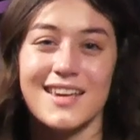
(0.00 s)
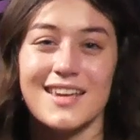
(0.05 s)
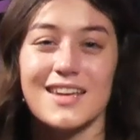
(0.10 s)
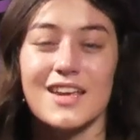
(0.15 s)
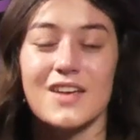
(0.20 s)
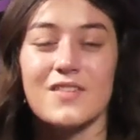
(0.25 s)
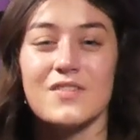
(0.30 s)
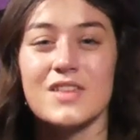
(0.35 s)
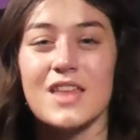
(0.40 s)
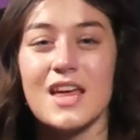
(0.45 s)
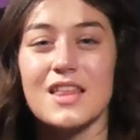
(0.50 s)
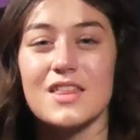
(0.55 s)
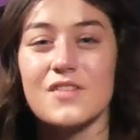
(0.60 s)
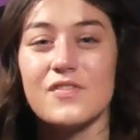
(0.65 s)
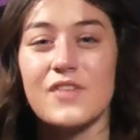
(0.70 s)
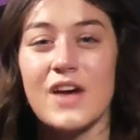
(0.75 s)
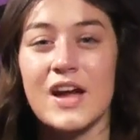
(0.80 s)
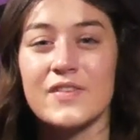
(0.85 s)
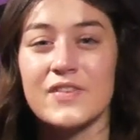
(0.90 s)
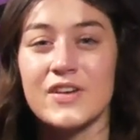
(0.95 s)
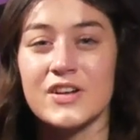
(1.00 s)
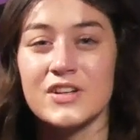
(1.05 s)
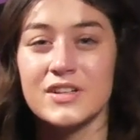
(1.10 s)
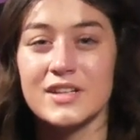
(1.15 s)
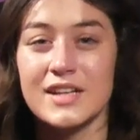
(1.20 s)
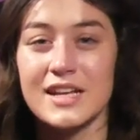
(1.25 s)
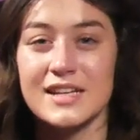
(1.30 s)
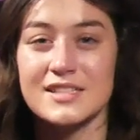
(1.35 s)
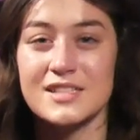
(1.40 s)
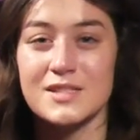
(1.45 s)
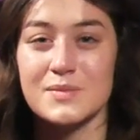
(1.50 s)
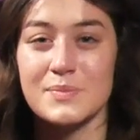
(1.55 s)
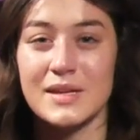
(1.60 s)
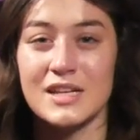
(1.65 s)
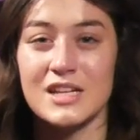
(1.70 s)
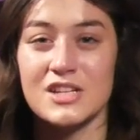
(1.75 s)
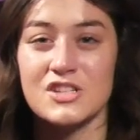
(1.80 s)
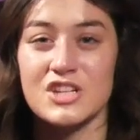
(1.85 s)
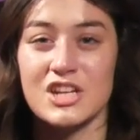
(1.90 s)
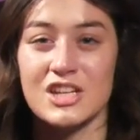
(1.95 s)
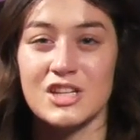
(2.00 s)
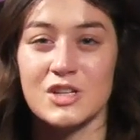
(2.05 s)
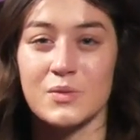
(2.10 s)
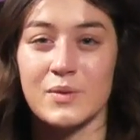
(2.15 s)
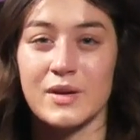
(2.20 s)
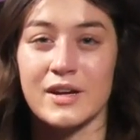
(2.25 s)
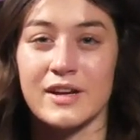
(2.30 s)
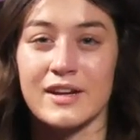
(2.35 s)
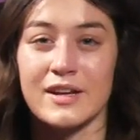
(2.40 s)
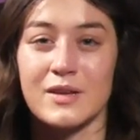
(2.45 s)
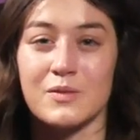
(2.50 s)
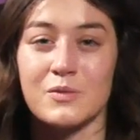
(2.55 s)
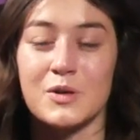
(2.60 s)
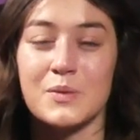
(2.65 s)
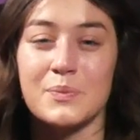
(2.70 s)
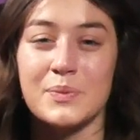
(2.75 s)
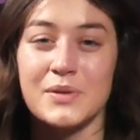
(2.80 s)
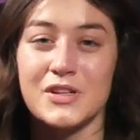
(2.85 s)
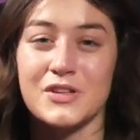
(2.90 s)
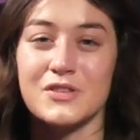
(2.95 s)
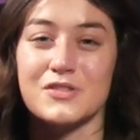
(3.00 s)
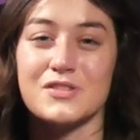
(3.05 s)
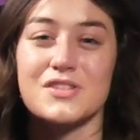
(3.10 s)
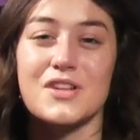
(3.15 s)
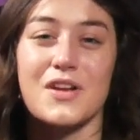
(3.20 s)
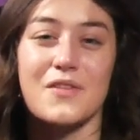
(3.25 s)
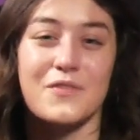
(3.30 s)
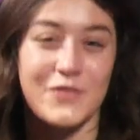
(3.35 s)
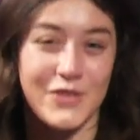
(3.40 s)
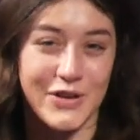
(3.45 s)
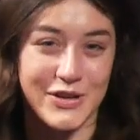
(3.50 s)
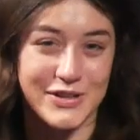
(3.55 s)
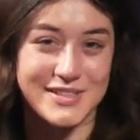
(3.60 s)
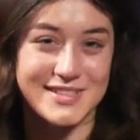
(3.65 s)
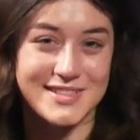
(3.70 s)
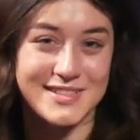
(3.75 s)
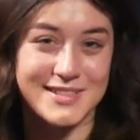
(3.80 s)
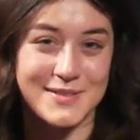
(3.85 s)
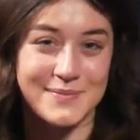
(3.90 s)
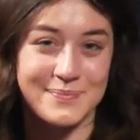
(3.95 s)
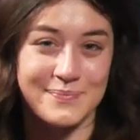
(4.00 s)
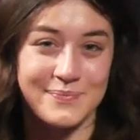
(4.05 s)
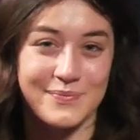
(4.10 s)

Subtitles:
given that the 500 kisses made in January were produced first.